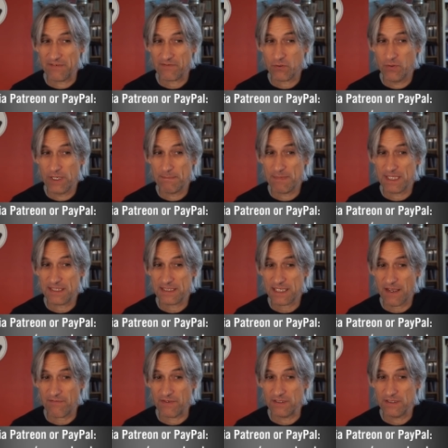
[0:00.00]
If queen
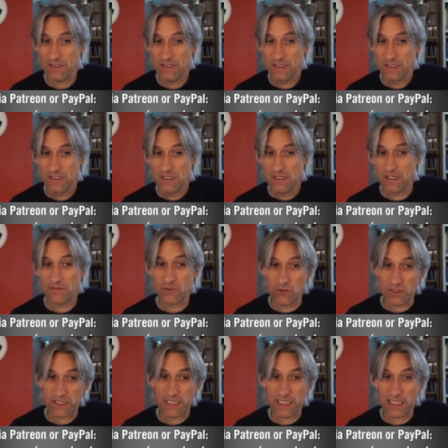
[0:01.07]
b7, I've
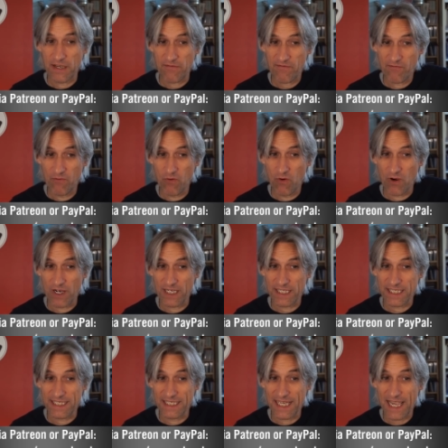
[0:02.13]
got king f4 and
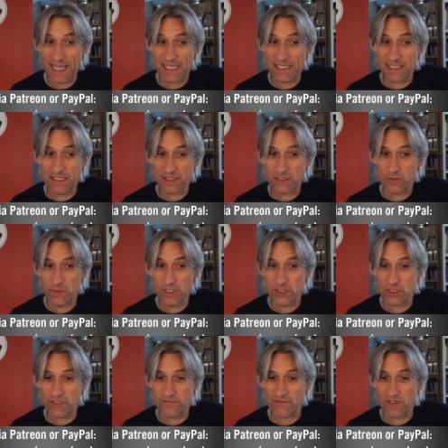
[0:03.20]
again queen
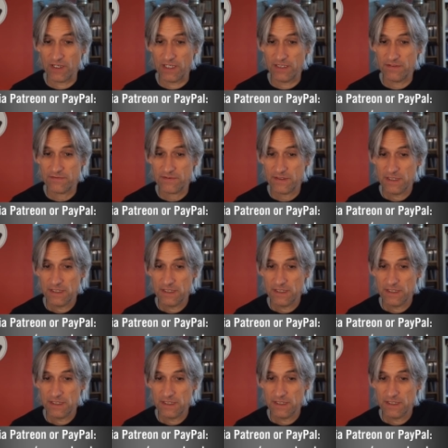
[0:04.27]
g5